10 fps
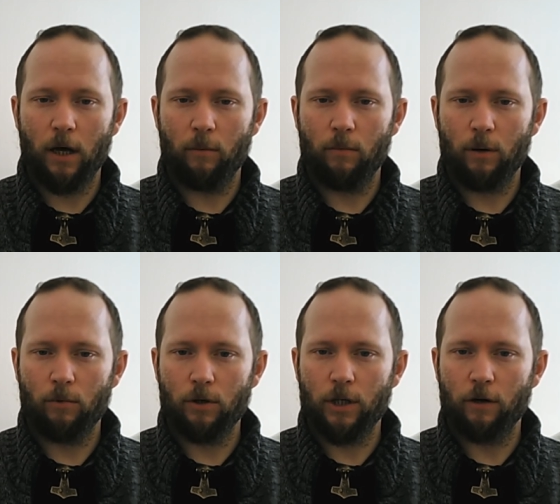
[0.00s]
Um,
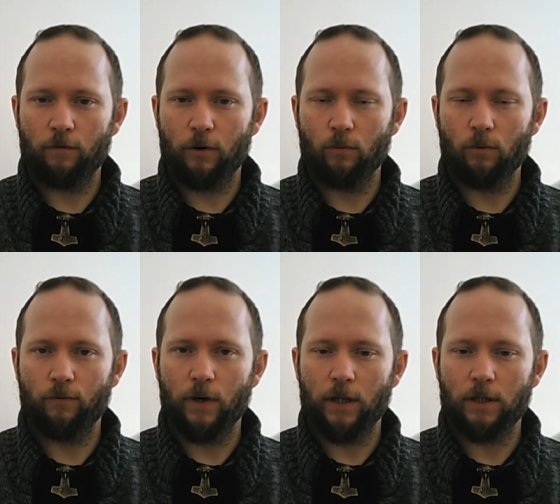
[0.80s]
down for it. We'll
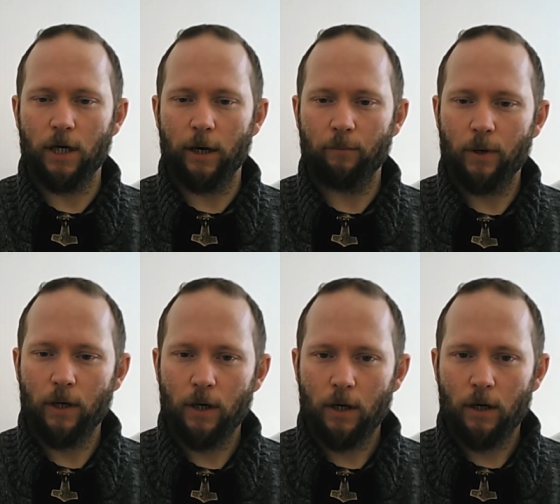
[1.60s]
find the time
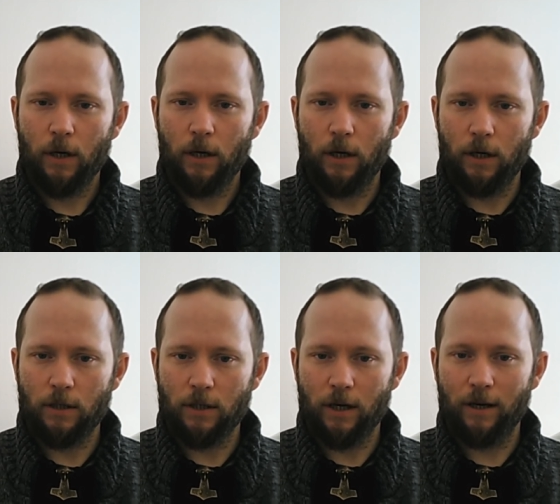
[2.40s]

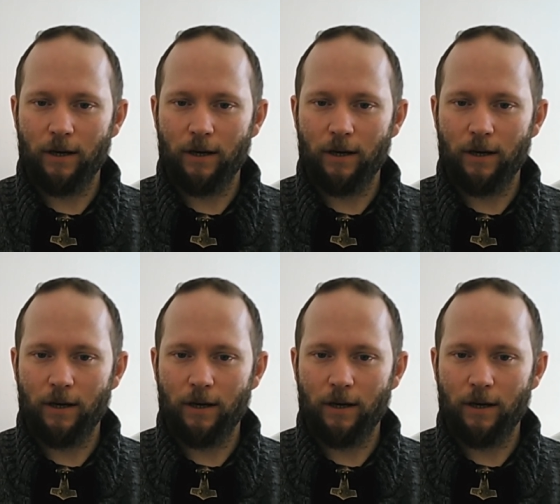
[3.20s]
as uh,